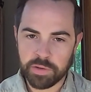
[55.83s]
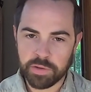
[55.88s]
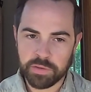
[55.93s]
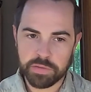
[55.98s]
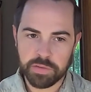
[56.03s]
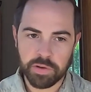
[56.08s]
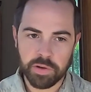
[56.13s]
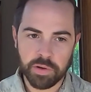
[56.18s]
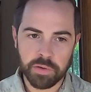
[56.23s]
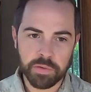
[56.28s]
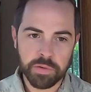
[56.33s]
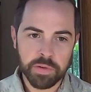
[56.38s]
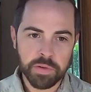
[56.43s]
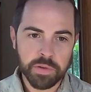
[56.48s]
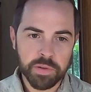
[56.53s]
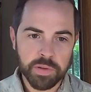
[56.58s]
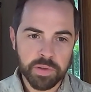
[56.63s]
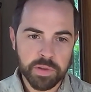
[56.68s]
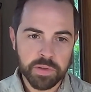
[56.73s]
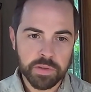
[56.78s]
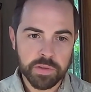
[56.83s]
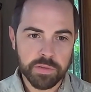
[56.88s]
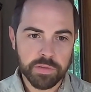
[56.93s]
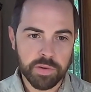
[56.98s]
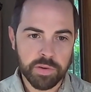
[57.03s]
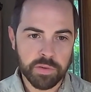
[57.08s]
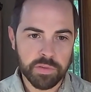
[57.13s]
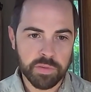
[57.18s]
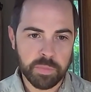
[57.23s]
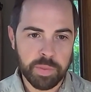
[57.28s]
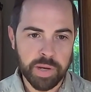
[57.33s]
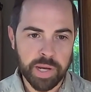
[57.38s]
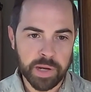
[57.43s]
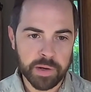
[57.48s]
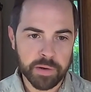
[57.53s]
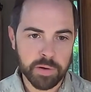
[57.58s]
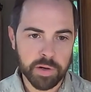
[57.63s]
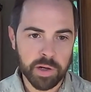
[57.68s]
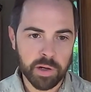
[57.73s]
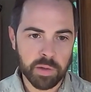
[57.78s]
So there's always a
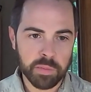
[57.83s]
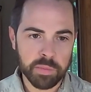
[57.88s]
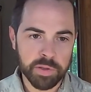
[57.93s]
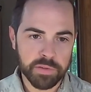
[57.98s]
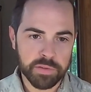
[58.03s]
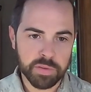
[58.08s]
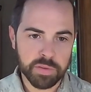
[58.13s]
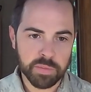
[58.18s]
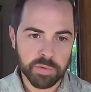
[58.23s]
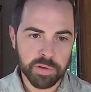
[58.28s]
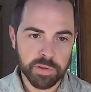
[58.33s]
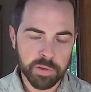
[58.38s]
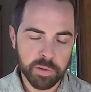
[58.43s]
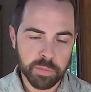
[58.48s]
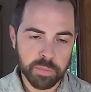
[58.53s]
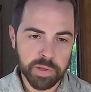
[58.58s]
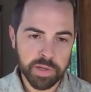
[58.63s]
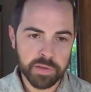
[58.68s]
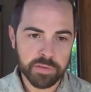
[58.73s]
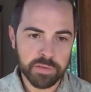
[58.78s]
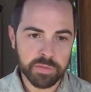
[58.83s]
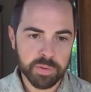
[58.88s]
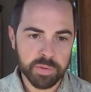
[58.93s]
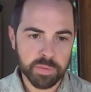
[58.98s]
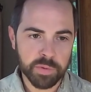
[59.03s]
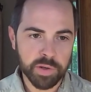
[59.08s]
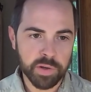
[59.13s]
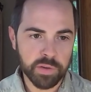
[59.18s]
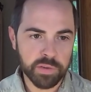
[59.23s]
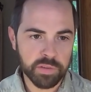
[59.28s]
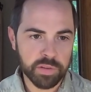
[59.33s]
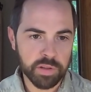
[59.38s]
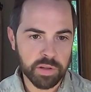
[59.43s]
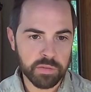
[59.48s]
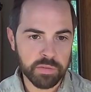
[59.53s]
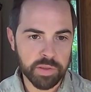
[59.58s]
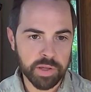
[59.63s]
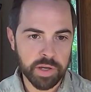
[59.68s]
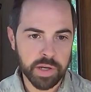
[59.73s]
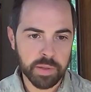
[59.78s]
Packer helmet somewhere in their basement. We always love
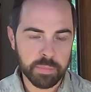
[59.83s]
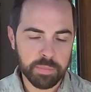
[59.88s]
that.